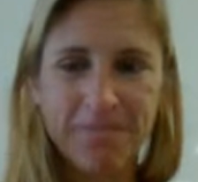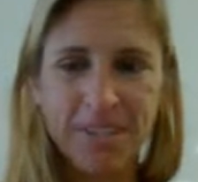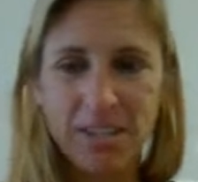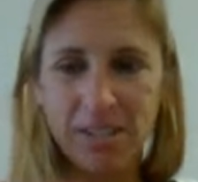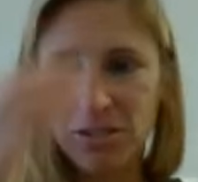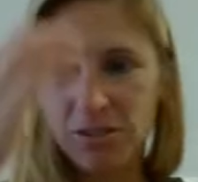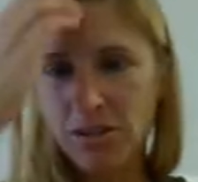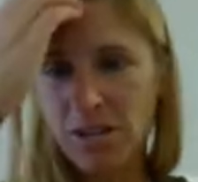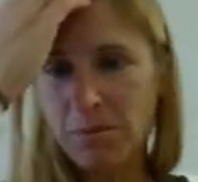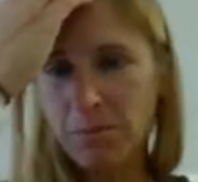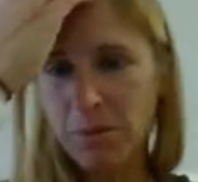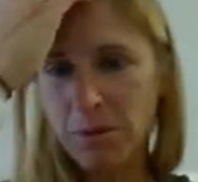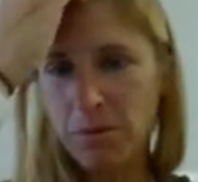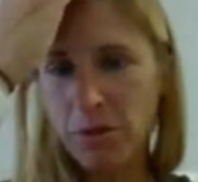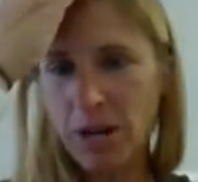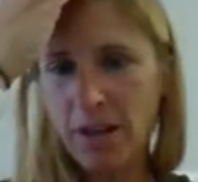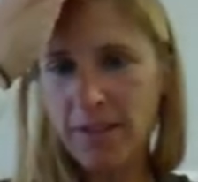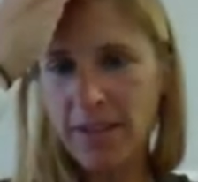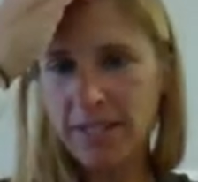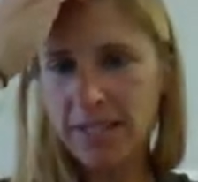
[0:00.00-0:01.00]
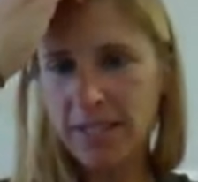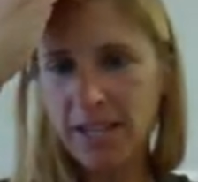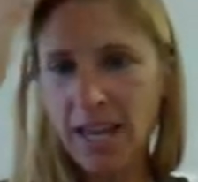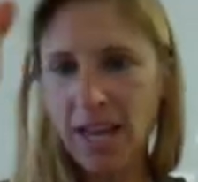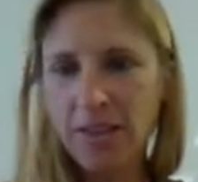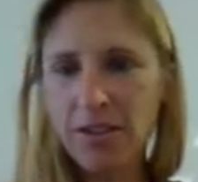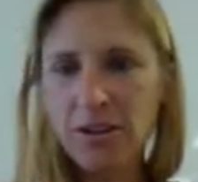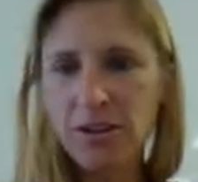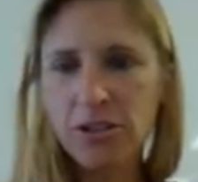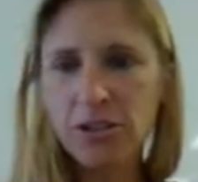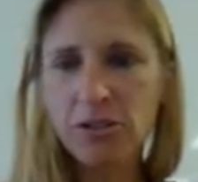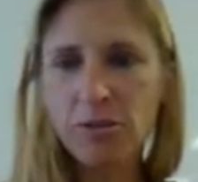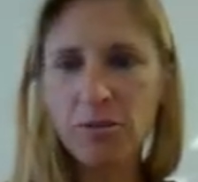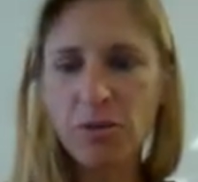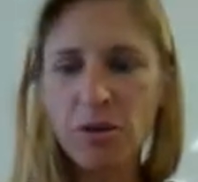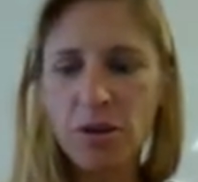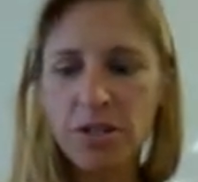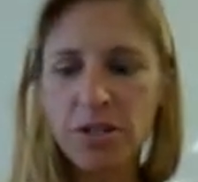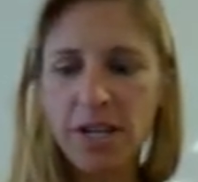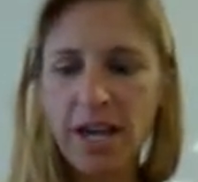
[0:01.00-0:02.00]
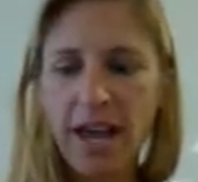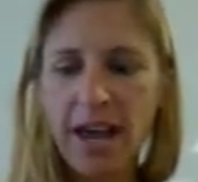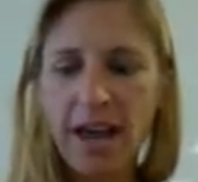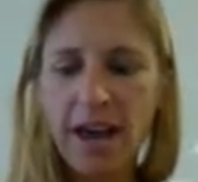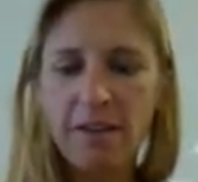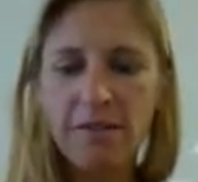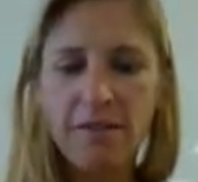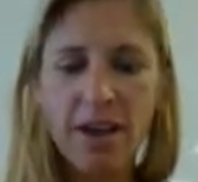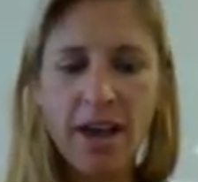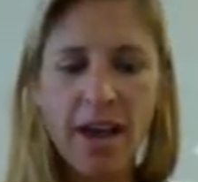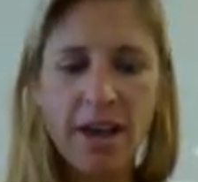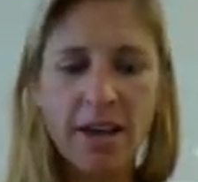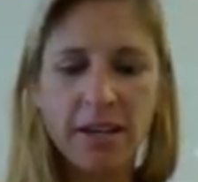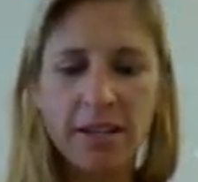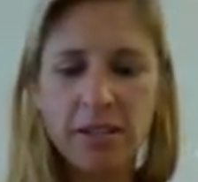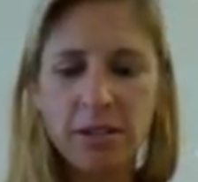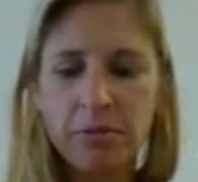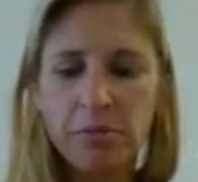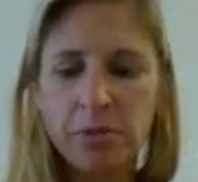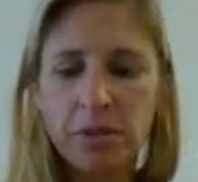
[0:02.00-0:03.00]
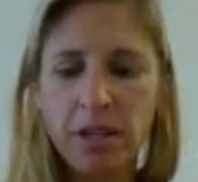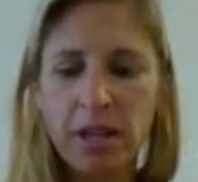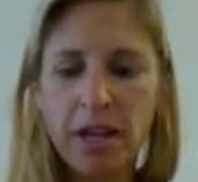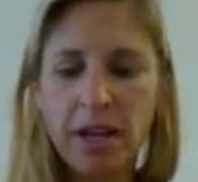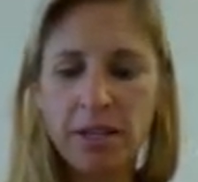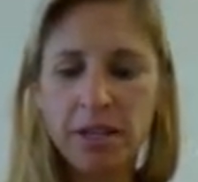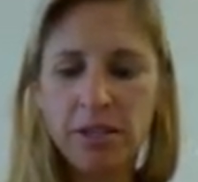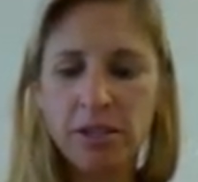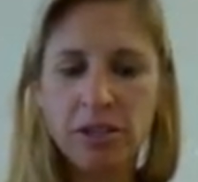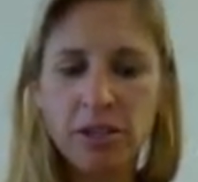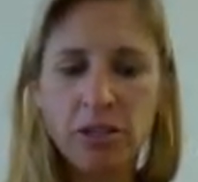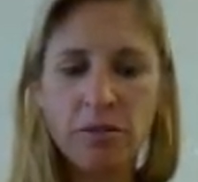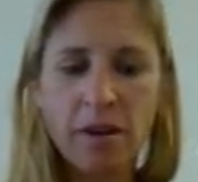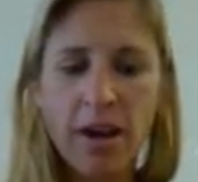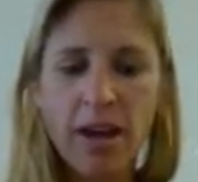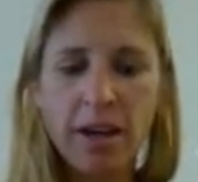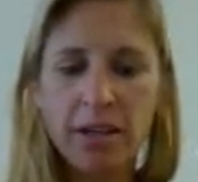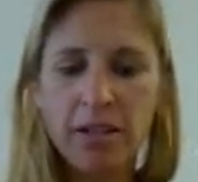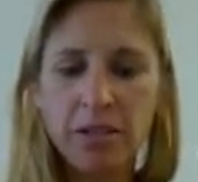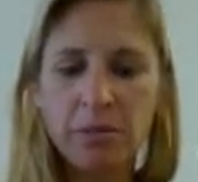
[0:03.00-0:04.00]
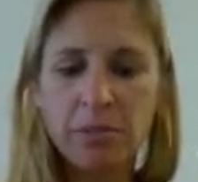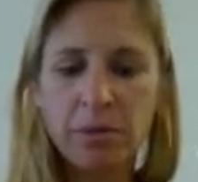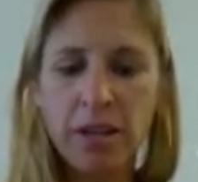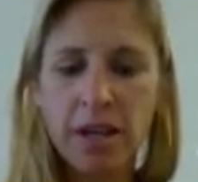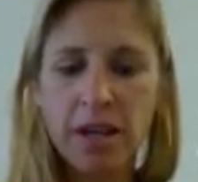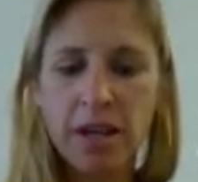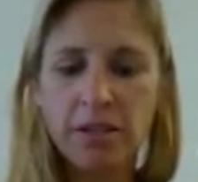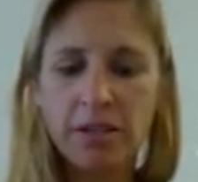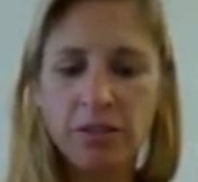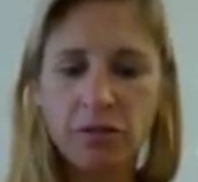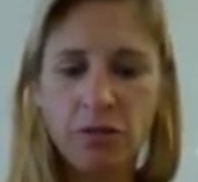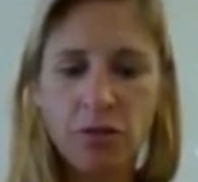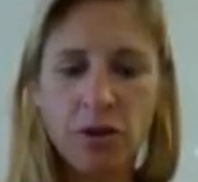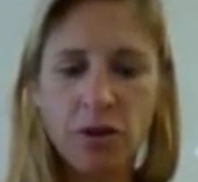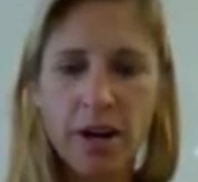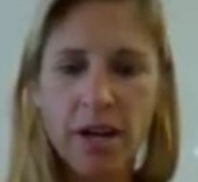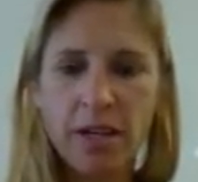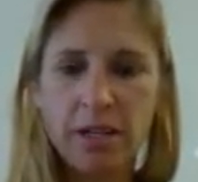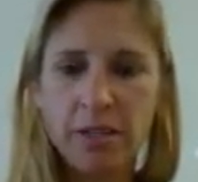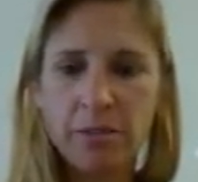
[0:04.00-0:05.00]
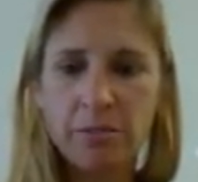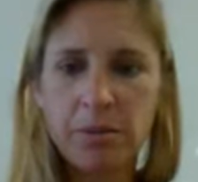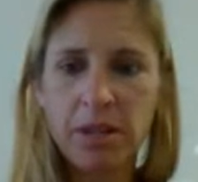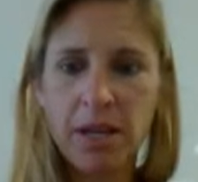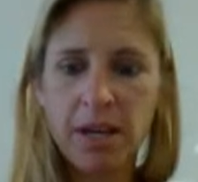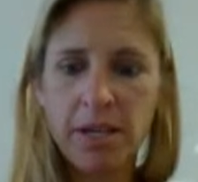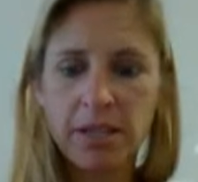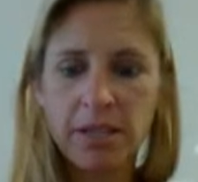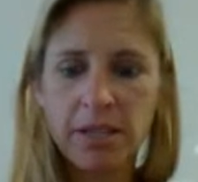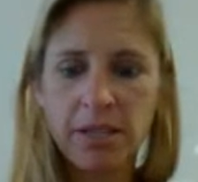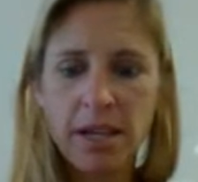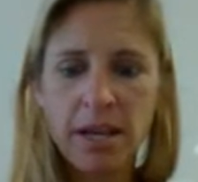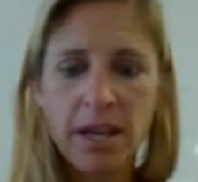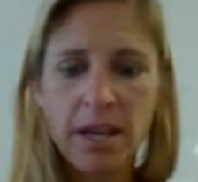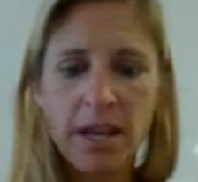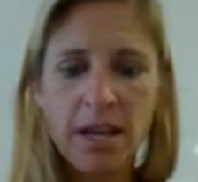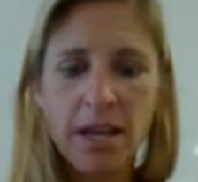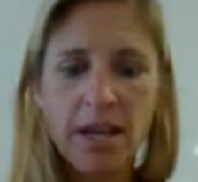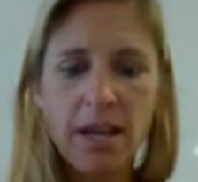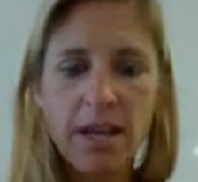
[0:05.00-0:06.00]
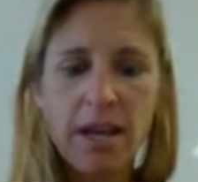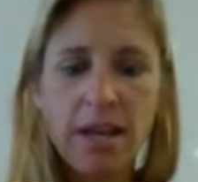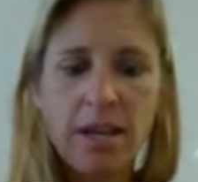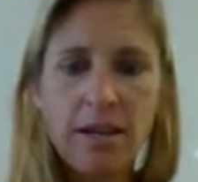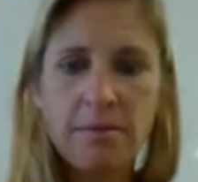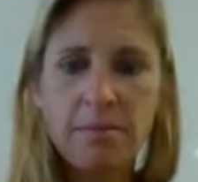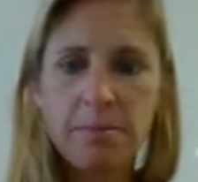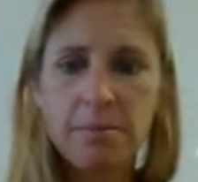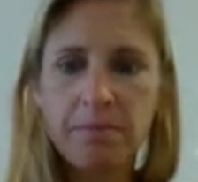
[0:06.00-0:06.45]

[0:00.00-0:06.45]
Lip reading: So let me put all that together. So I'm going to have x plus 2x plus 4x plus 8.